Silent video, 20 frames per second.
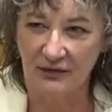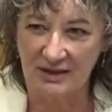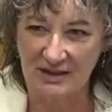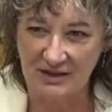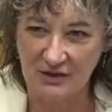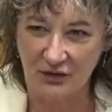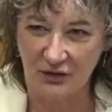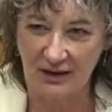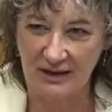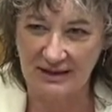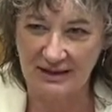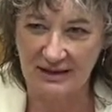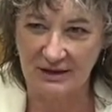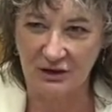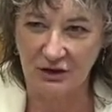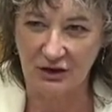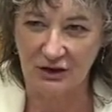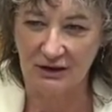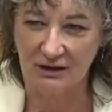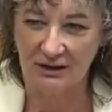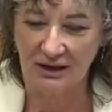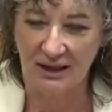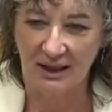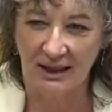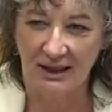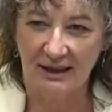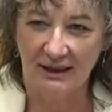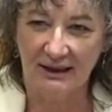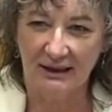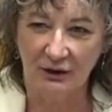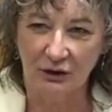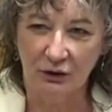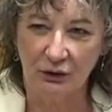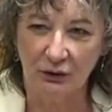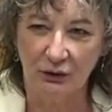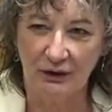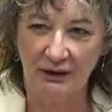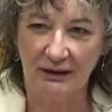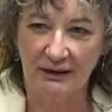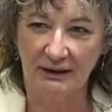this transition,
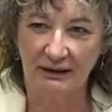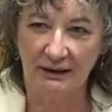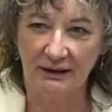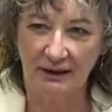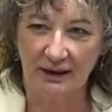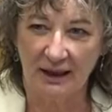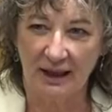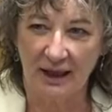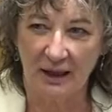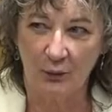including